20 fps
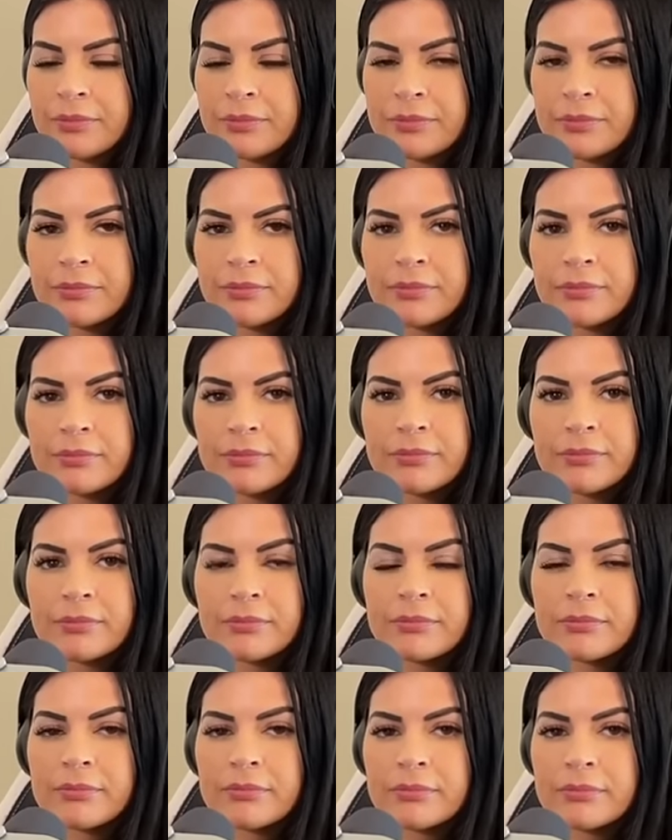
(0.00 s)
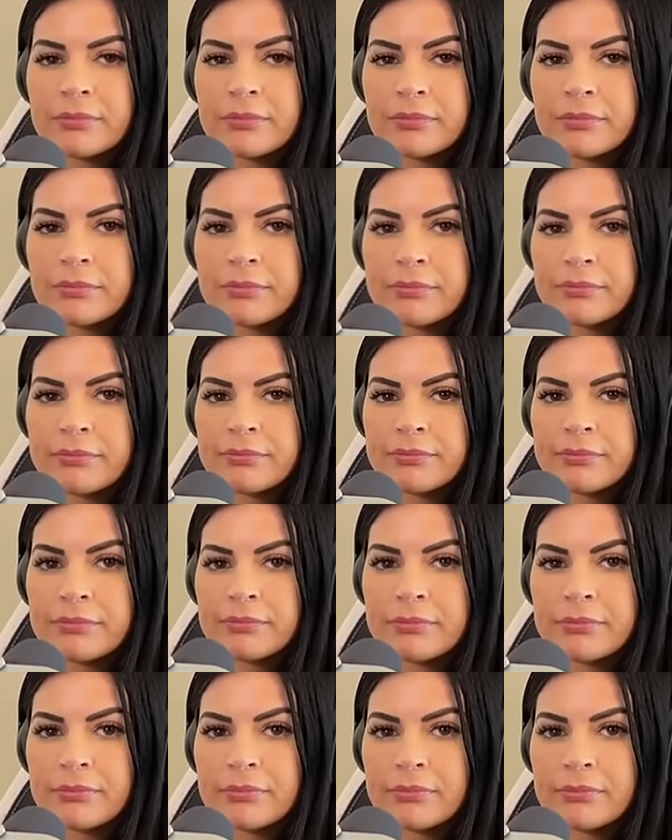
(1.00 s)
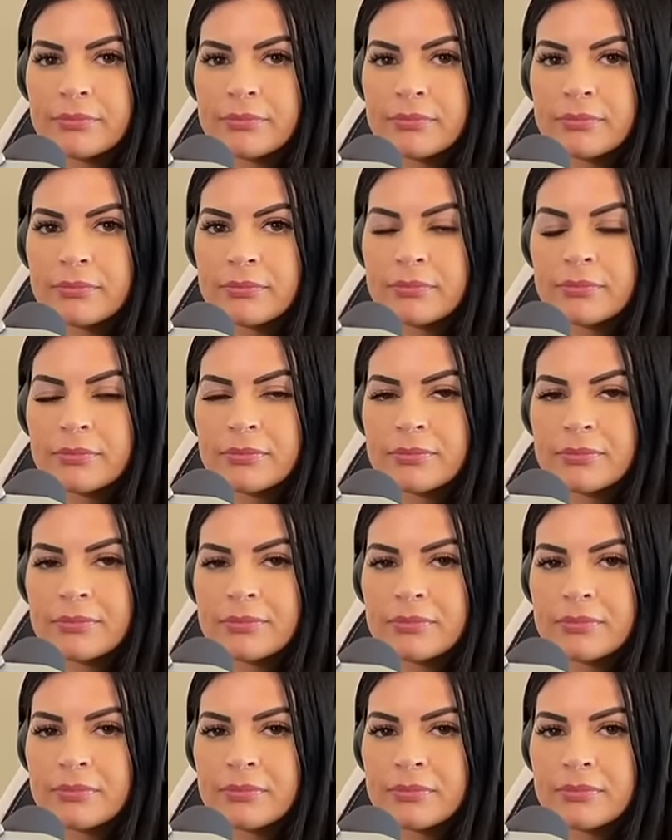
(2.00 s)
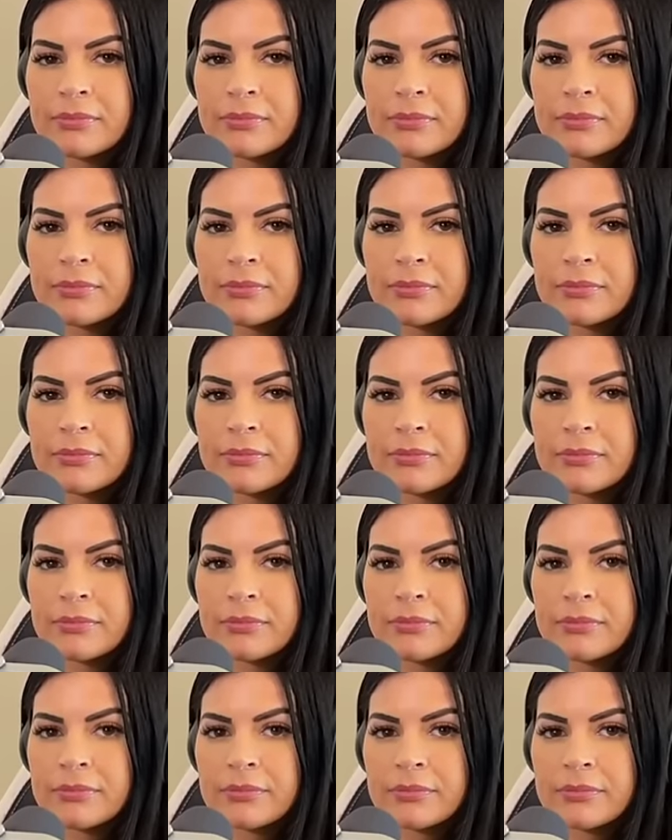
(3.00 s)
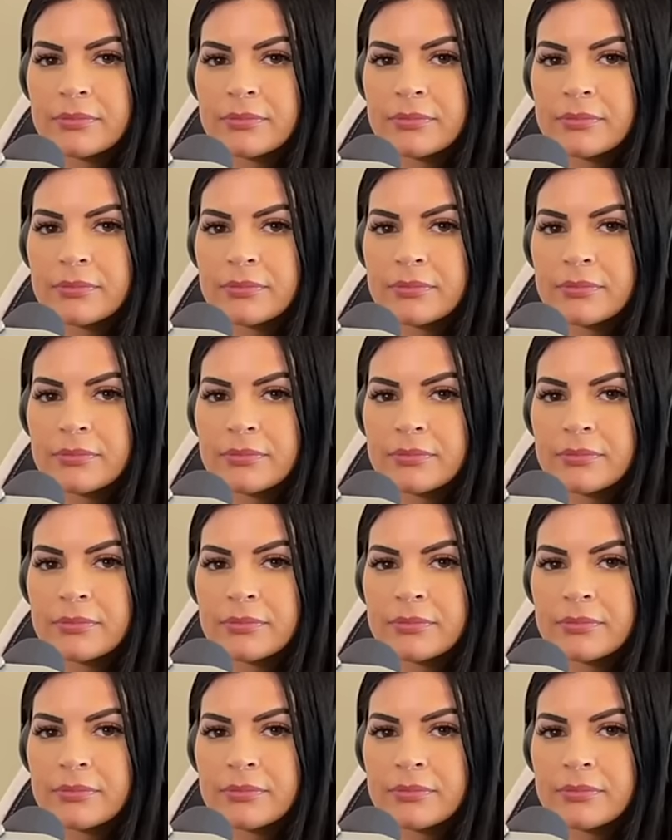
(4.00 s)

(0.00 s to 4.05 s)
(silent)